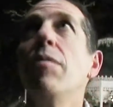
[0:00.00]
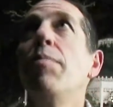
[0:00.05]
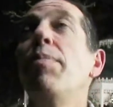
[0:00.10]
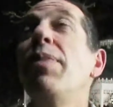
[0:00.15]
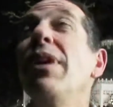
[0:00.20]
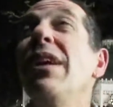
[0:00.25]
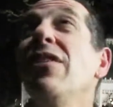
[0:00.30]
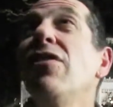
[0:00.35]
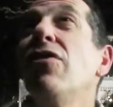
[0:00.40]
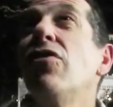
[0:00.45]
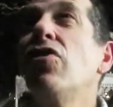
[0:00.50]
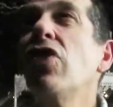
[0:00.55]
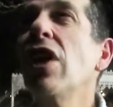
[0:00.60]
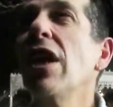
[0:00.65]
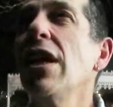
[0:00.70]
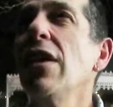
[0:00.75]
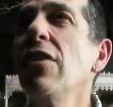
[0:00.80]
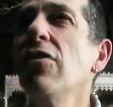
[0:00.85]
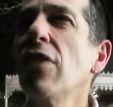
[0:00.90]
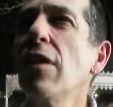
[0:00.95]
Biggest
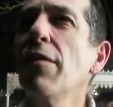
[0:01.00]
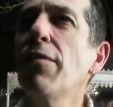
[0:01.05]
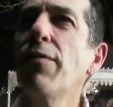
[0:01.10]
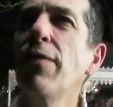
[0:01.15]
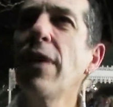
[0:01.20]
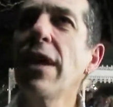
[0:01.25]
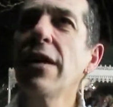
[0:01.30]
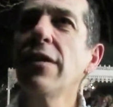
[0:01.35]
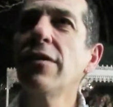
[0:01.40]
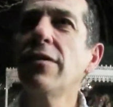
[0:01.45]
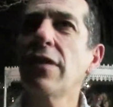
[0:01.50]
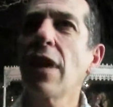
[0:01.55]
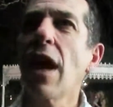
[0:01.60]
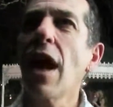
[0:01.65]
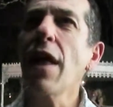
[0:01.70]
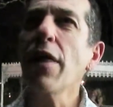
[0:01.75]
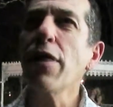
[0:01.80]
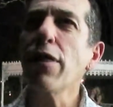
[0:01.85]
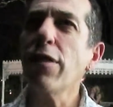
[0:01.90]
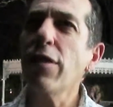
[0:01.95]
challenge I face,
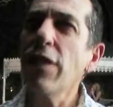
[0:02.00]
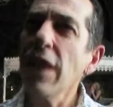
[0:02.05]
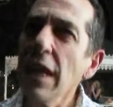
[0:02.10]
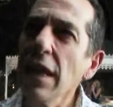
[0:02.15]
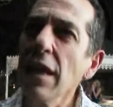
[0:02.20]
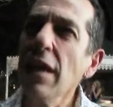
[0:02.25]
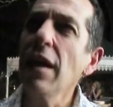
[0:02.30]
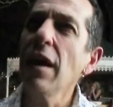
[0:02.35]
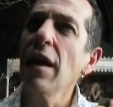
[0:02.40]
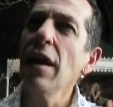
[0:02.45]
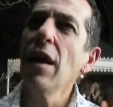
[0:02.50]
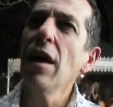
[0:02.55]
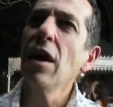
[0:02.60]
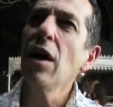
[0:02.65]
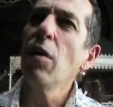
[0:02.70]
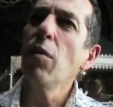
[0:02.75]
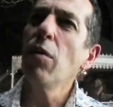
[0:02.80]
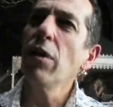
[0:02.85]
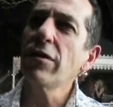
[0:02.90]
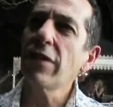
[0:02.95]
I think
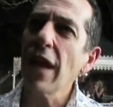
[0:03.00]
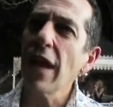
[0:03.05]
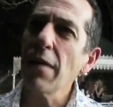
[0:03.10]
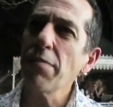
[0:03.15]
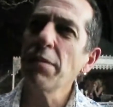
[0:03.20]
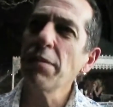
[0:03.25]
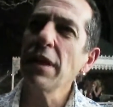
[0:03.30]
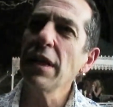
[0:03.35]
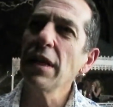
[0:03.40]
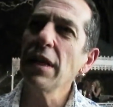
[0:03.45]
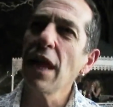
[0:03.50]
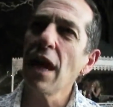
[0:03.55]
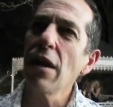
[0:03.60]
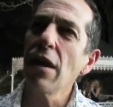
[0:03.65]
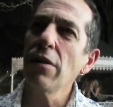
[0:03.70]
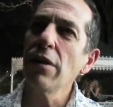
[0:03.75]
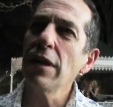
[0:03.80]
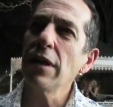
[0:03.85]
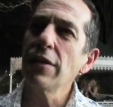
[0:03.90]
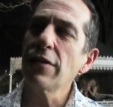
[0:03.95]
what's happening
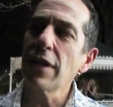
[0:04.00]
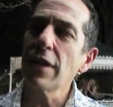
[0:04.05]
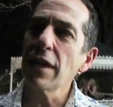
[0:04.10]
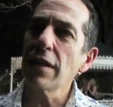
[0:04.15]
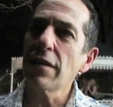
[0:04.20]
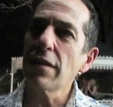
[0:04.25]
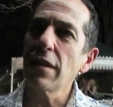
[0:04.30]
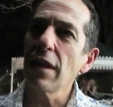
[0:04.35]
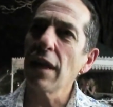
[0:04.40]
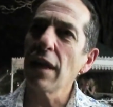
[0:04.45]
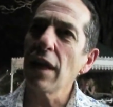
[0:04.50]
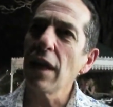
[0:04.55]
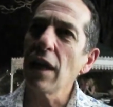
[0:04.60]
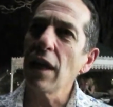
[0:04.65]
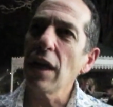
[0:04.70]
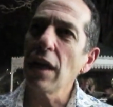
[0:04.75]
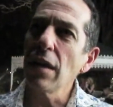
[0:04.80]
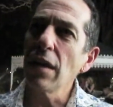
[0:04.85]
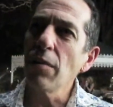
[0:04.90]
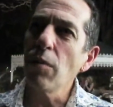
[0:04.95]
now is that
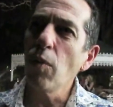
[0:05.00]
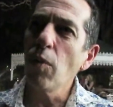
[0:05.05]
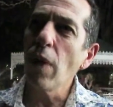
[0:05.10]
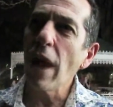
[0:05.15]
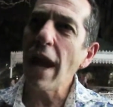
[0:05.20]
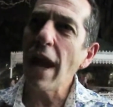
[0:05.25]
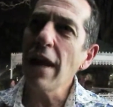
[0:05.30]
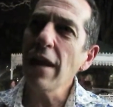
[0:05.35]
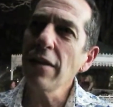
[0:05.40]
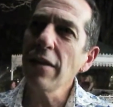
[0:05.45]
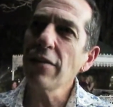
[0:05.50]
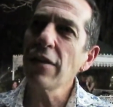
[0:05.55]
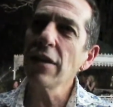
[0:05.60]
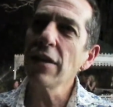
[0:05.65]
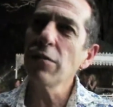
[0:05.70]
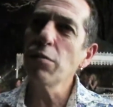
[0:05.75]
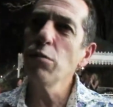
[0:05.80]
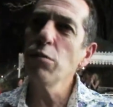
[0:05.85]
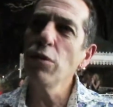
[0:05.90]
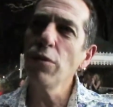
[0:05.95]
as
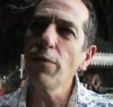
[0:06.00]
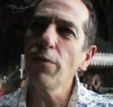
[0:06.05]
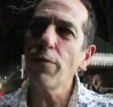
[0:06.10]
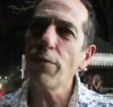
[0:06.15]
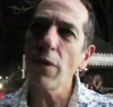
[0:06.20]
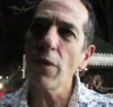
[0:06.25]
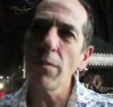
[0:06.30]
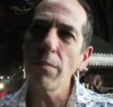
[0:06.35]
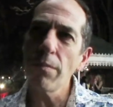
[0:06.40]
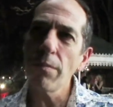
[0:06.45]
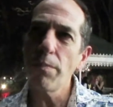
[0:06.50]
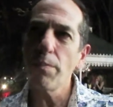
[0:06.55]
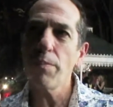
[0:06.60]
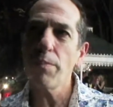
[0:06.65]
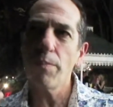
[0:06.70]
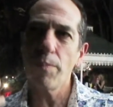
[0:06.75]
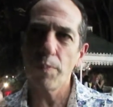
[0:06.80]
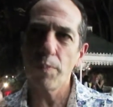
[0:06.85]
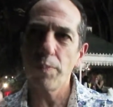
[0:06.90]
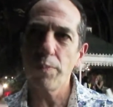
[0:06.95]
things move from
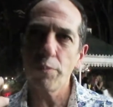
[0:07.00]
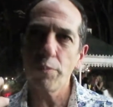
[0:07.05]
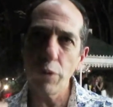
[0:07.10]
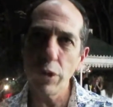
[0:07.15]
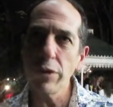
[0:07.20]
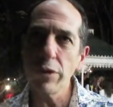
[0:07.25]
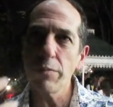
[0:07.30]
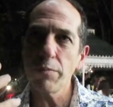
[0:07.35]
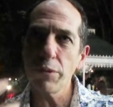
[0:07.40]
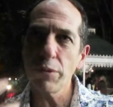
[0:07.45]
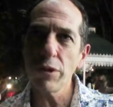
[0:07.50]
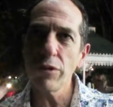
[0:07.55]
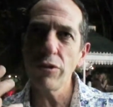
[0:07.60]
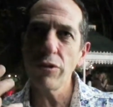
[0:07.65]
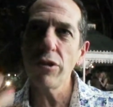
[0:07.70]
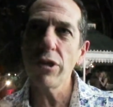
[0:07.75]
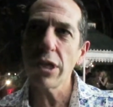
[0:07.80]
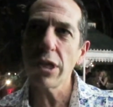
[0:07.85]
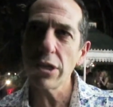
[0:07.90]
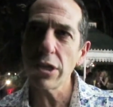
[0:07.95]
print
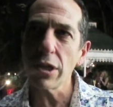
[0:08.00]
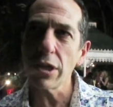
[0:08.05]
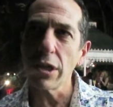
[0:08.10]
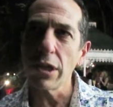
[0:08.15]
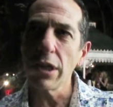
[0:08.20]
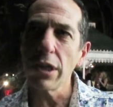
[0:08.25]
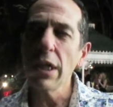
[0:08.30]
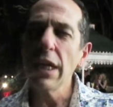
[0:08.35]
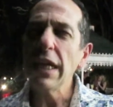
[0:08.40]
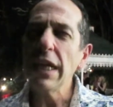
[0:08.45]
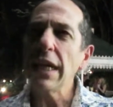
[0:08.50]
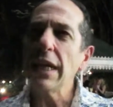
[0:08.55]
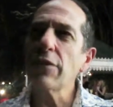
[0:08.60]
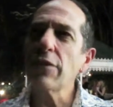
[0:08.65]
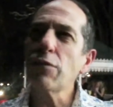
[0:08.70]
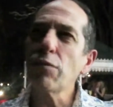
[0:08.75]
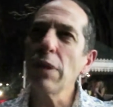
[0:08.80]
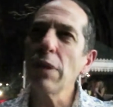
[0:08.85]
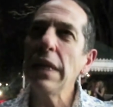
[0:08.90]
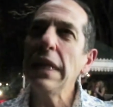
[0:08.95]
to digital,
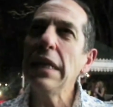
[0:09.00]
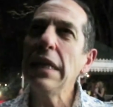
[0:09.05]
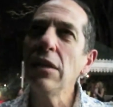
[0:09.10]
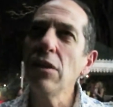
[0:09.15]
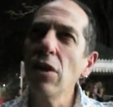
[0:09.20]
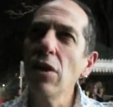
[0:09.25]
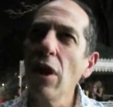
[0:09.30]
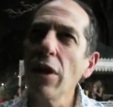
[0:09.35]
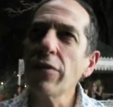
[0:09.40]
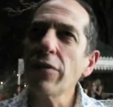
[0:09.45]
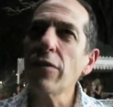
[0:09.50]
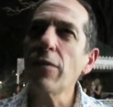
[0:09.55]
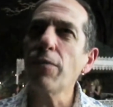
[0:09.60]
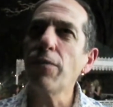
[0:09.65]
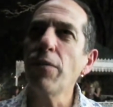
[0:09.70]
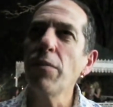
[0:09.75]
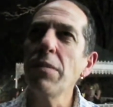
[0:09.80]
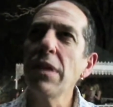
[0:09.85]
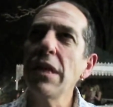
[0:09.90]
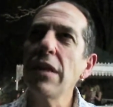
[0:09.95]
it's really not
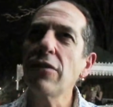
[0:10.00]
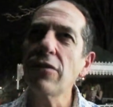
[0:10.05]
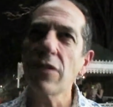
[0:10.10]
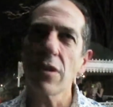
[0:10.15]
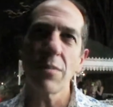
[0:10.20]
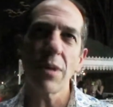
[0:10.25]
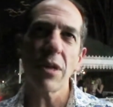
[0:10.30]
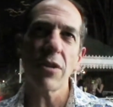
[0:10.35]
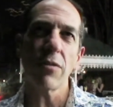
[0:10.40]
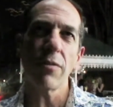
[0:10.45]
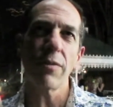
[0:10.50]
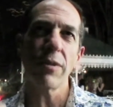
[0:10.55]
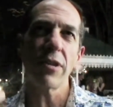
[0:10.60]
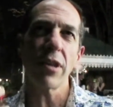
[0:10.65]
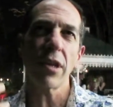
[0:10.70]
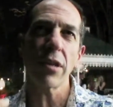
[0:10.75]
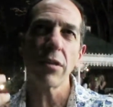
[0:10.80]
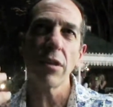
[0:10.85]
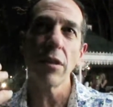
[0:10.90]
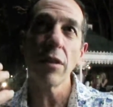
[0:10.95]
for me so much of a
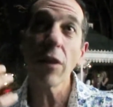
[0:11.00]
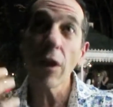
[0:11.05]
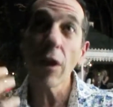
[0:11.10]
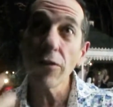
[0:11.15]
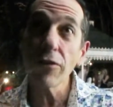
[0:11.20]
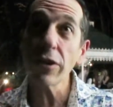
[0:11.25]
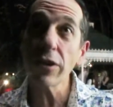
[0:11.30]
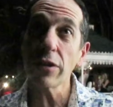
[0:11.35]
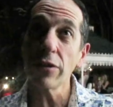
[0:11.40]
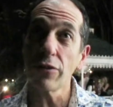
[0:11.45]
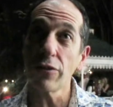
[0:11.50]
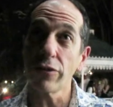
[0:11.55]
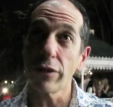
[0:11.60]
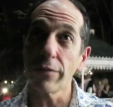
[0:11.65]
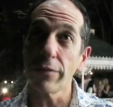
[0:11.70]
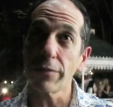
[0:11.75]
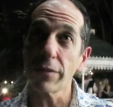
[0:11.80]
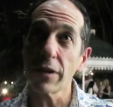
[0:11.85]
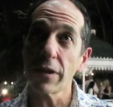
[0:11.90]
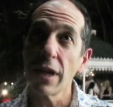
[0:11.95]
technological
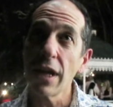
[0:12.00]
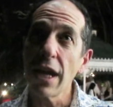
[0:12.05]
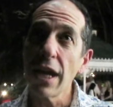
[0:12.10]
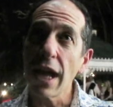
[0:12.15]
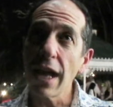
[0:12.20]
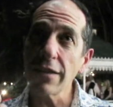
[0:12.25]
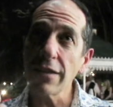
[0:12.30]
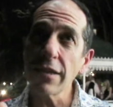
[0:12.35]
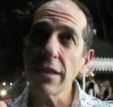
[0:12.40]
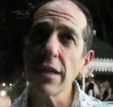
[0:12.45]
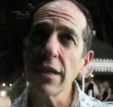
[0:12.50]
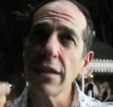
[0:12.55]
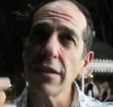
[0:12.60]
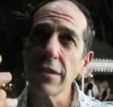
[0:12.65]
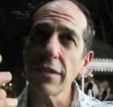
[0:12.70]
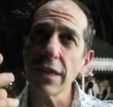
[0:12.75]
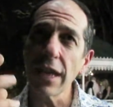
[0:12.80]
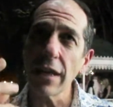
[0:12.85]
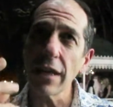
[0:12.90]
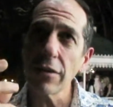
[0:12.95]
shift as it is
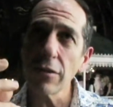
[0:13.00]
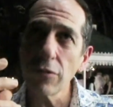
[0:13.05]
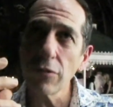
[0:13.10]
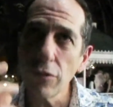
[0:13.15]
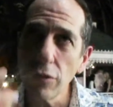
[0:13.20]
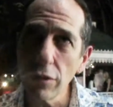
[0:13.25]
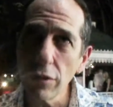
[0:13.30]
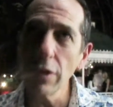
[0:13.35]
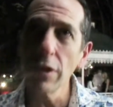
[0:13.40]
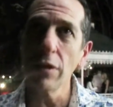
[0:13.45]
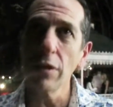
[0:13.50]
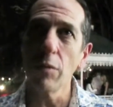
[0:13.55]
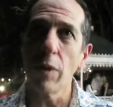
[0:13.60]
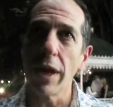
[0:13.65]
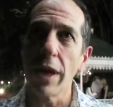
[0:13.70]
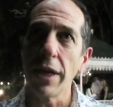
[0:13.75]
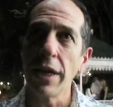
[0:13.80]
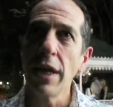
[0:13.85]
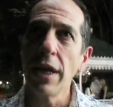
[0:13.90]
an attitudinal one.